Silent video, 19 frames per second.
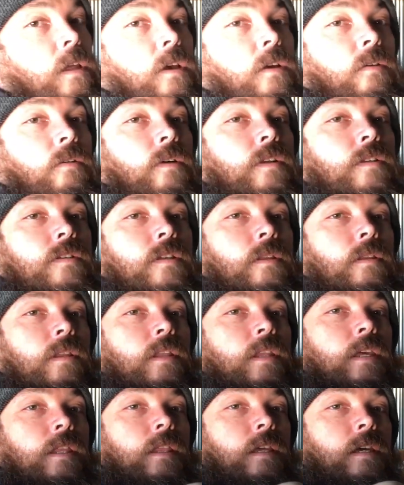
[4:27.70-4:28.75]
Go on
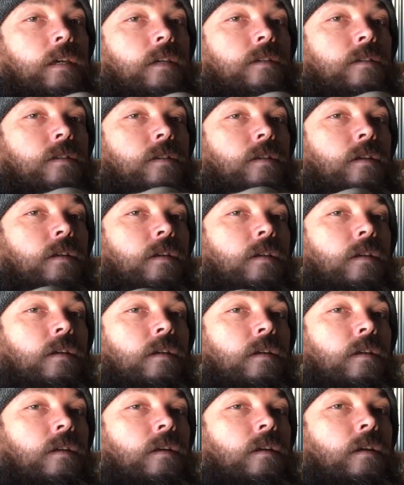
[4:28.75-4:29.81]
something like this.
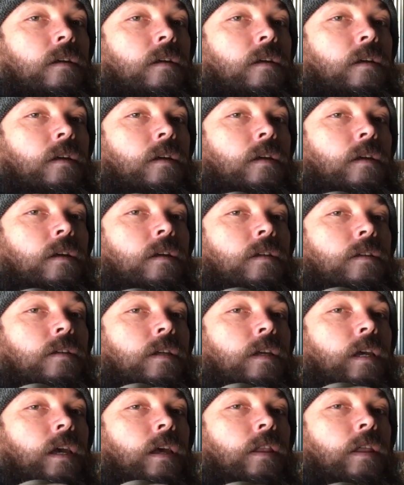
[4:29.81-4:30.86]

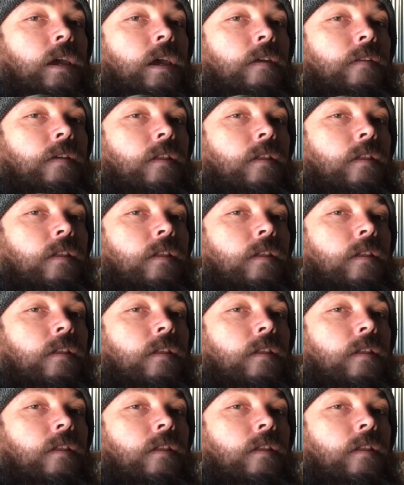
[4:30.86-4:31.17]
See how they have